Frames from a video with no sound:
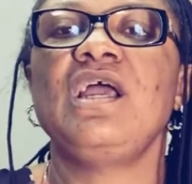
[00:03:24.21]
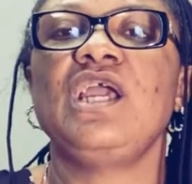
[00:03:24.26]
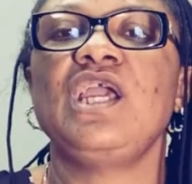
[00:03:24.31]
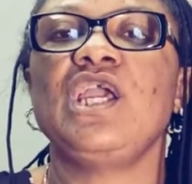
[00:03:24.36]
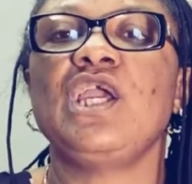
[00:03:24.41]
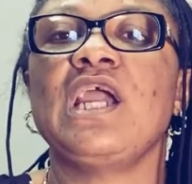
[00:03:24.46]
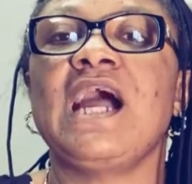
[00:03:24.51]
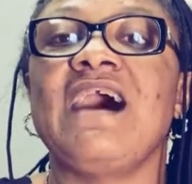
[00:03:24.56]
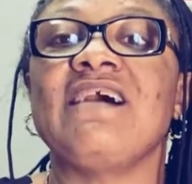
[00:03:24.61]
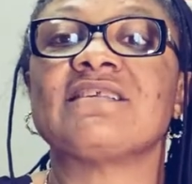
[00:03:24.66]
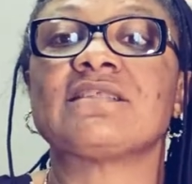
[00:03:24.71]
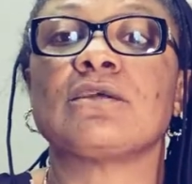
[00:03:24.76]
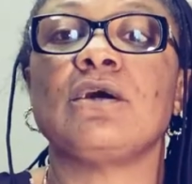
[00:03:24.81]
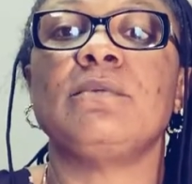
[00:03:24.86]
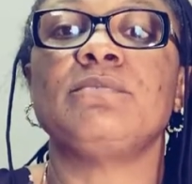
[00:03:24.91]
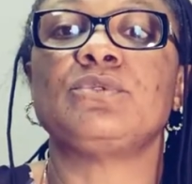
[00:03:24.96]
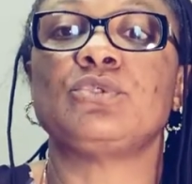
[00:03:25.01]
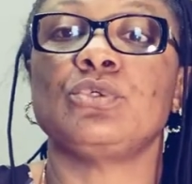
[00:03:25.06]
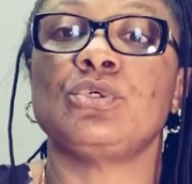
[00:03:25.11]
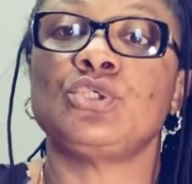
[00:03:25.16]
He has
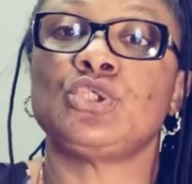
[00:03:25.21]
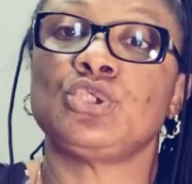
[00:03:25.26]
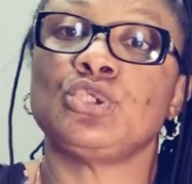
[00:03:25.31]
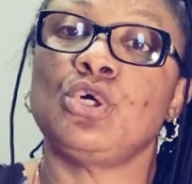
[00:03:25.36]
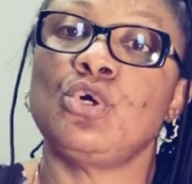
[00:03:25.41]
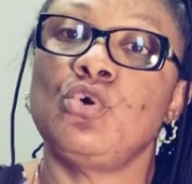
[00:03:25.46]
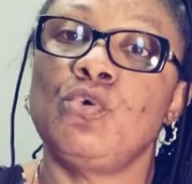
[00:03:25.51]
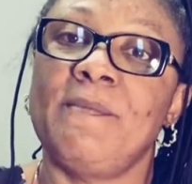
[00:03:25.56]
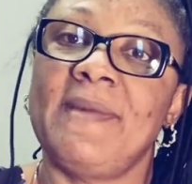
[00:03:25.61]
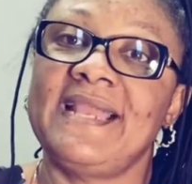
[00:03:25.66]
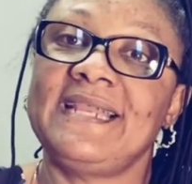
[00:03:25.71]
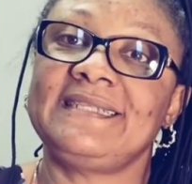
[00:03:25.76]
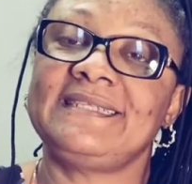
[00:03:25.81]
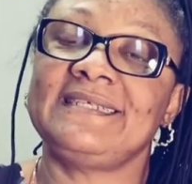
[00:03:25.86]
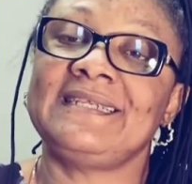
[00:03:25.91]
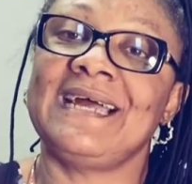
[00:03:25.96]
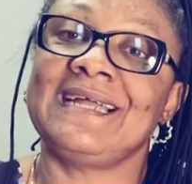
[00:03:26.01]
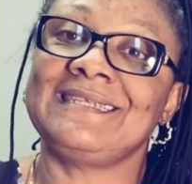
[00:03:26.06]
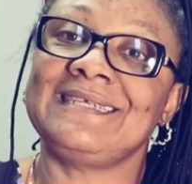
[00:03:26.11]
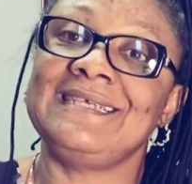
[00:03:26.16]
come to show
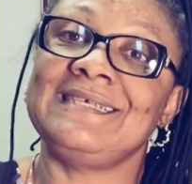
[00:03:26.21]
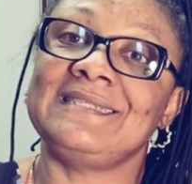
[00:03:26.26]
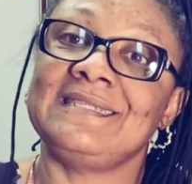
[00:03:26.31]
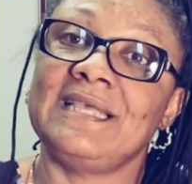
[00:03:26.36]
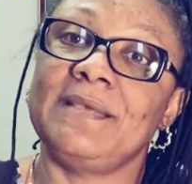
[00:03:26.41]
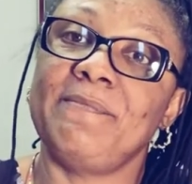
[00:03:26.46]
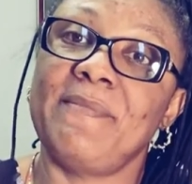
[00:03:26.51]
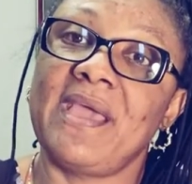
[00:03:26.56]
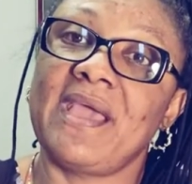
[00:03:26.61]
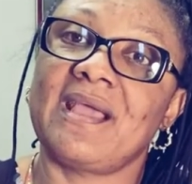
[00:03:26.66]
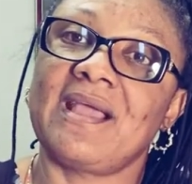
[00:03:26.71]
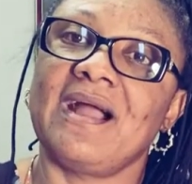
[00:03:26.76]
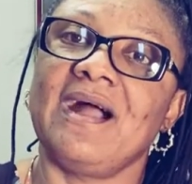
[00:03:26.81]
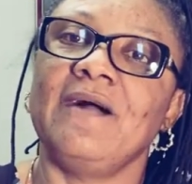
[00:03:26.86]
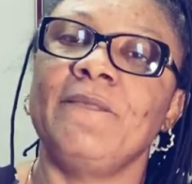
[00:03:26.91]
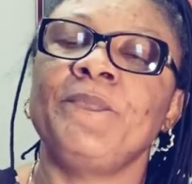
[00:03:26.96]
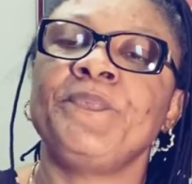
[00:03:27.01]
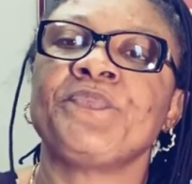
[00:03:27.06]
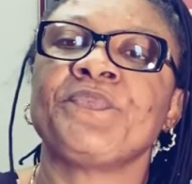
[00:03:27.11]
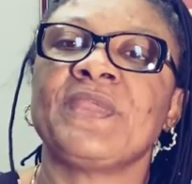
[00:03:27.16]
humanity that he is the
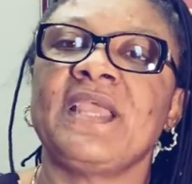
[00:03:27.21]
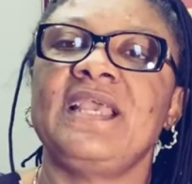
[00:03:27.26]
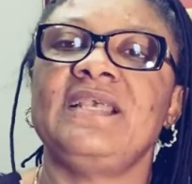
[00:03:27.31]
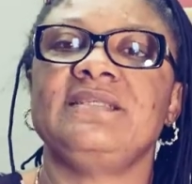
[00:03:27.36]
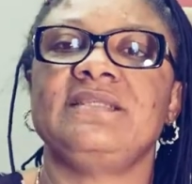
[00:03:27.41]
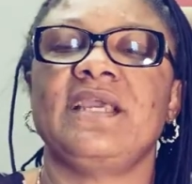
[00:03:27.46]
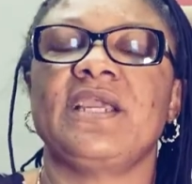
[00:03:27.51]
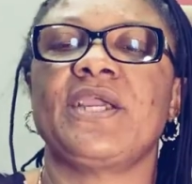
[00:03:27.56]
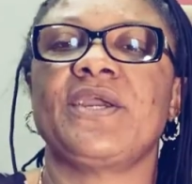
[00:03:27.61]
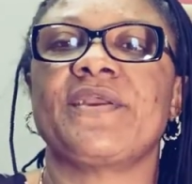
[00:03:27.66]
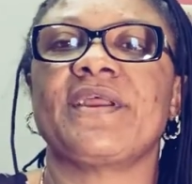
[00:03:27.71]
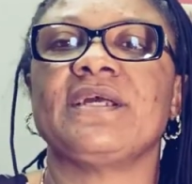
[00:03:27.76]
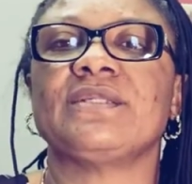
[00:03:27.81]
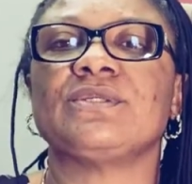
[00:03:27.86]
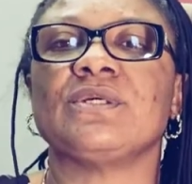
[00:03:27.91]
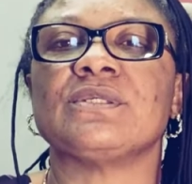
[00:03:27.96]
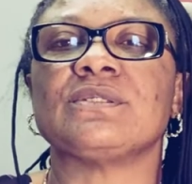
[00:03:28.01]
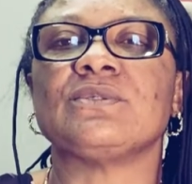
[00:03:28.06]
maker, he is the creator.